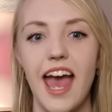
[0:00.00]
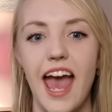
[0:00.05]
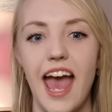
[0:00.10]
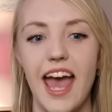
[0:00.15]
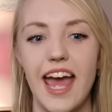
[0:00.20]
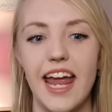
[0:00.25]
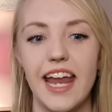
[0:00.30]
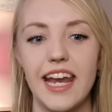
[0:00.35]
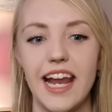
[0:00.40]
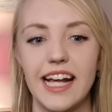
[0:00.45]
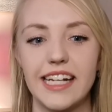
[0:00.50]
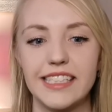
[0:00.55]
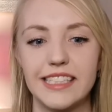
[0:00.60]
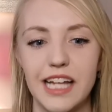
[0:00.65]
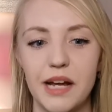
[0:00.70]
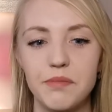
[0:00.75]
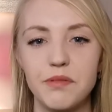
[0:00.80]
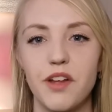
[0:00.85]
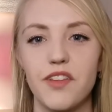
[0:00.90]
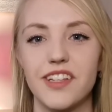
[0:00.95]
and I
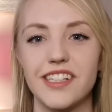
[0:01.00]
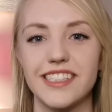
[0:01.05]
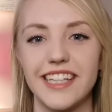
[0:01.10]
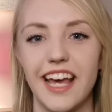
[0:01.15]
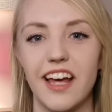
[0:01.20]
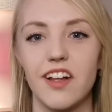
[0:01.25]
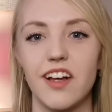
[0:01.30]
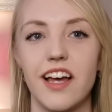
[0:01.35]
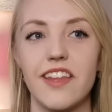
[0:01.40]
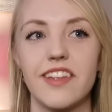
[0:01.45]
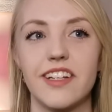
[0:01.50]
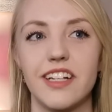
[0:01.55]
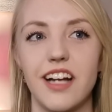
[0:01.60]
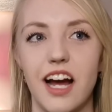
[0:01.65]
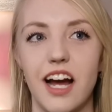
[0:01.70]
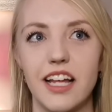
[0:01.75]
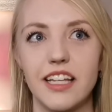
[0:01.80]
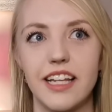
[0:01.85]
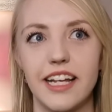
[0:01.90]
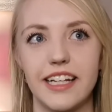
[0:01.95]
stepped on the scale, and the
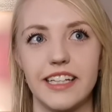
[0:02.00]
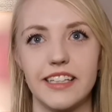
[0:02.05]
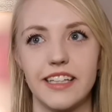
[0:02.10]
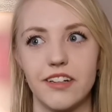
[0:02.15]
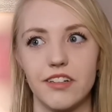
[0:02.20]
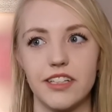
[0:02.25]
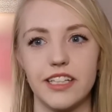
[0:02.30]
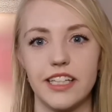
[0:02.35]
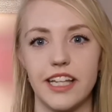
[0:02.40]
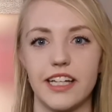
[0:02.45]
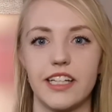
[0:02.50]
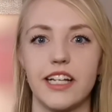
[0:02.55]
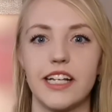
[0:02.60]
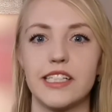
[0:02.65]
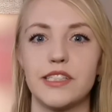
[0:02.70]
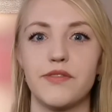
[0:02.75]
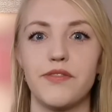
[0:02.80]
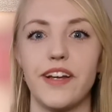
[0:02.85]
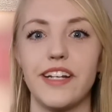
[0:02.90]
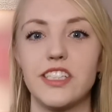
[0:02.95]
guy like literally like
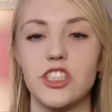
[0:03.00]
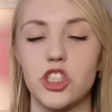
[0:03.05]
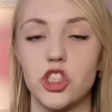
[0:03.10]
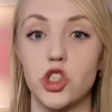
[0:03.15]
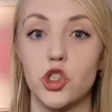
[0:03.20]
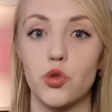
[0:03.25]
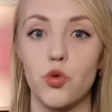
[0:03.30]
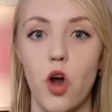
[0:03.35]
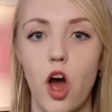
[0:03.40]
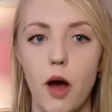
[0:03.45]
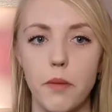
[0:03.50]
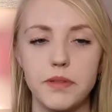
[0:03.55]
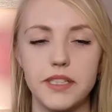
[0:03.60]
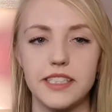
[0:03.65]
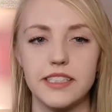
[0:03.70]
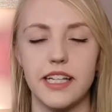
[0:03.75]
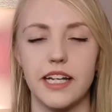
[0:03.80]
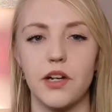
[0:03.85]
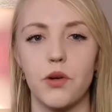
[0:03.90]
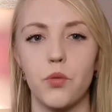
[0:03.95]
his face just dropped.
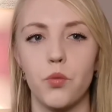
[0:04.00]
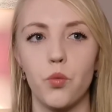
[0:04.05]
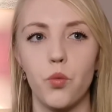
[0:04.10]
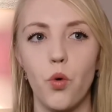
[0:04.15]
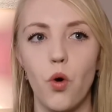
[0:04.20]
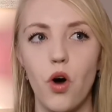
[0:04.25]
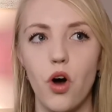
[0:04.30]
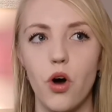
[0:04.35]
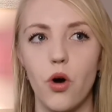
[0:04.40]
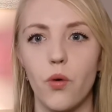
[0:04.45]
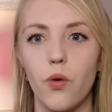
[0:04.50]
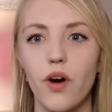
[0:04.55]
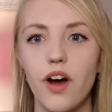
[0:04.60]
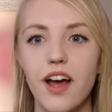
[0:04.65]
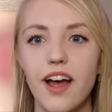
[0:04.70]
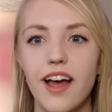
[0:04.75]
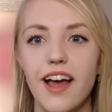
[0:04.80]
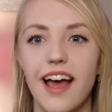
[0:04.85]
He's like, whoa.